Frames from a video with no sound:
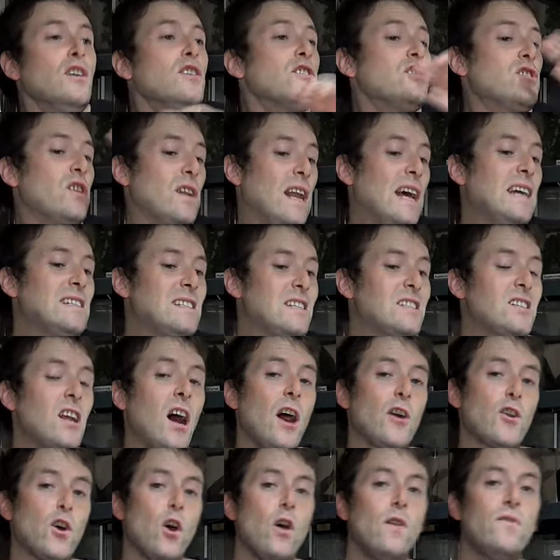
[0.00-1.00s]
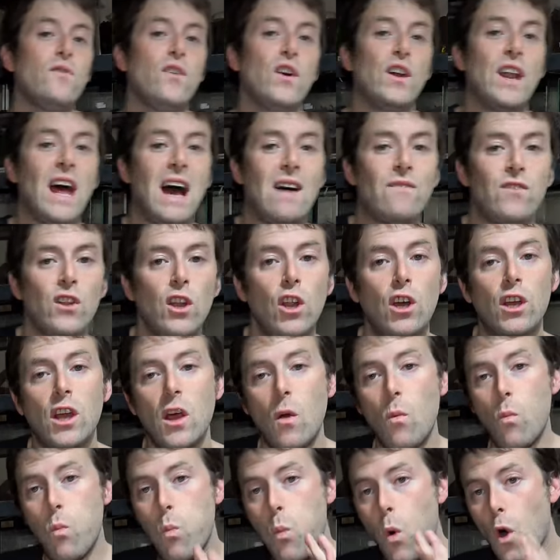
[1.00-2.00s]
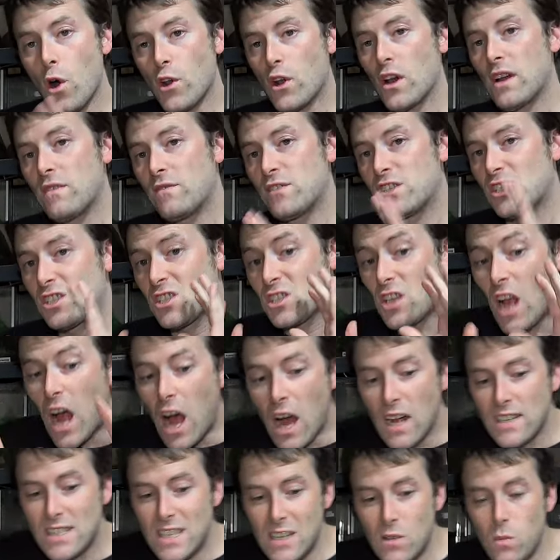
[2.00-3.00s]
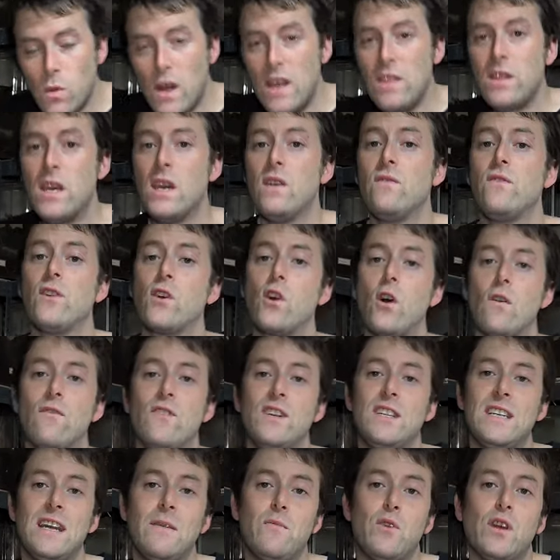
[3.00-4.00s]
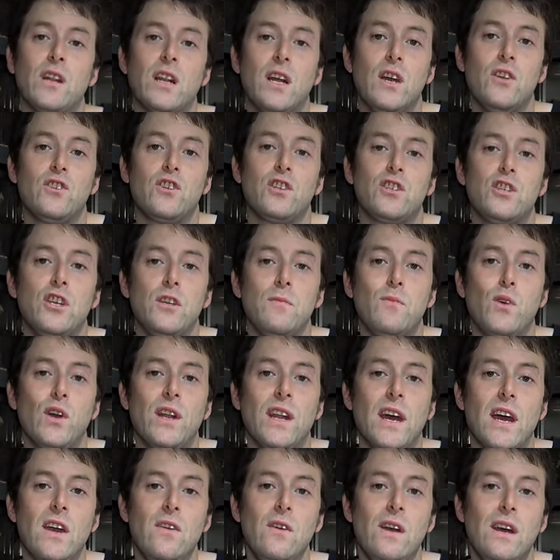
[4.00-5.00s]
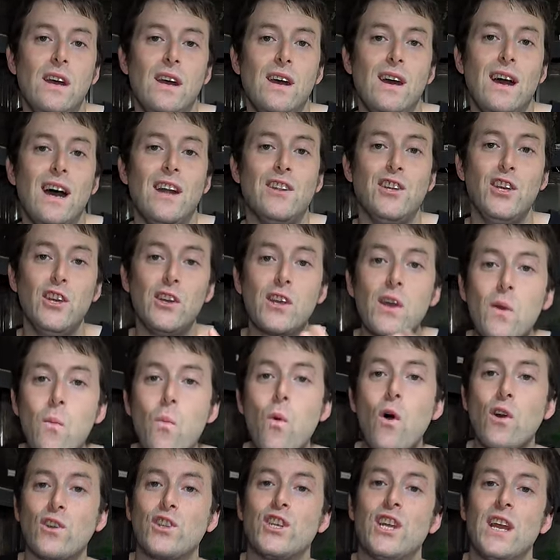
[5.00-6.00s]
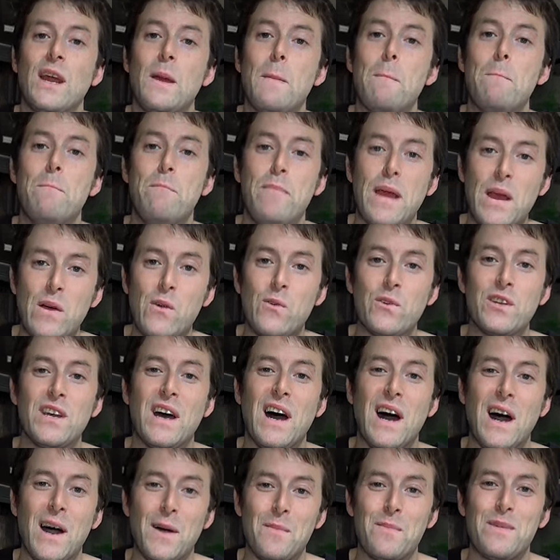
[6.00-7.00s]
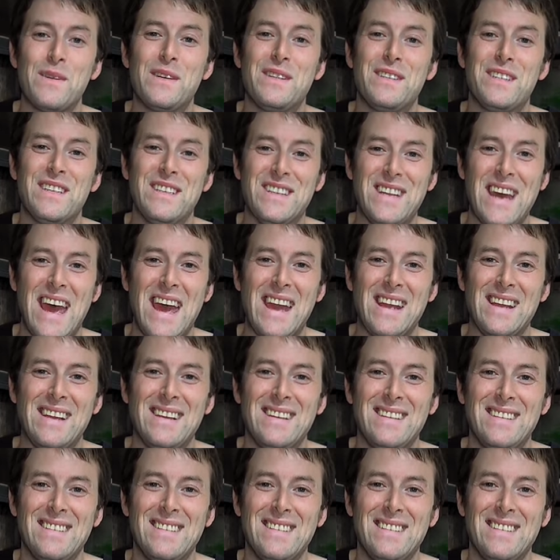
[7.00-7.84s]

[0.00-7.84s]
So let's start off and have a look at what I've started with for Coffee Table Enclosure 2.0, and you can watch it build up today.